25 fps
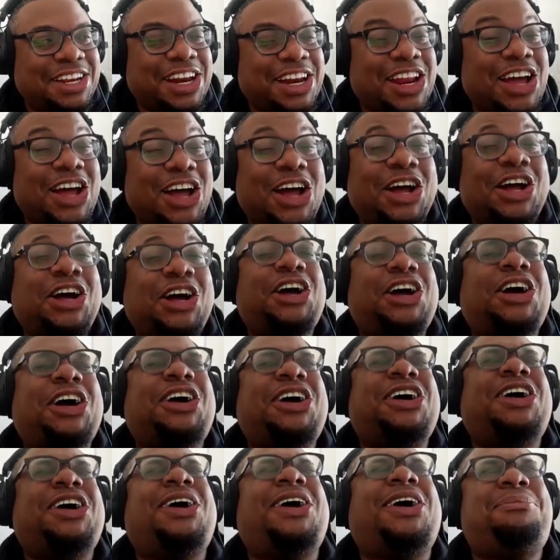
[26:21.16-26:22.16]
us no. know.
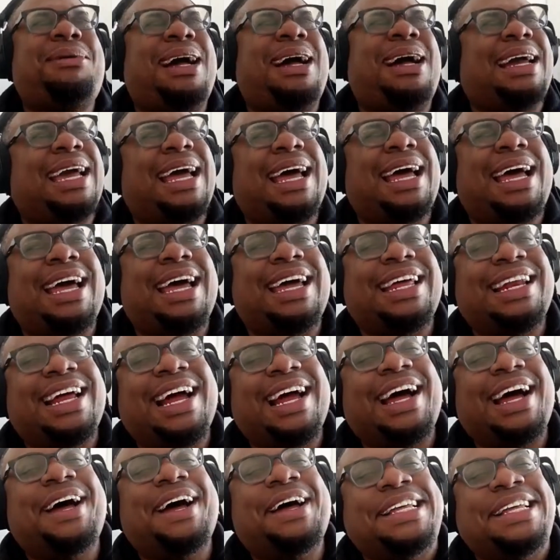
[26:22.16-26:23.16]
Oh my God.
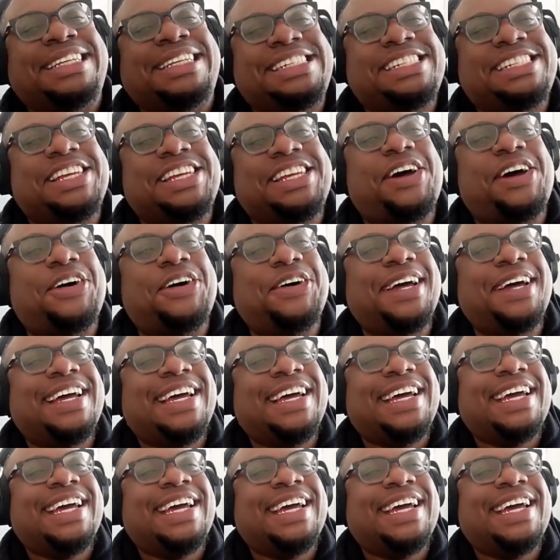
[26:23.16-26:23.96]
Uh, so,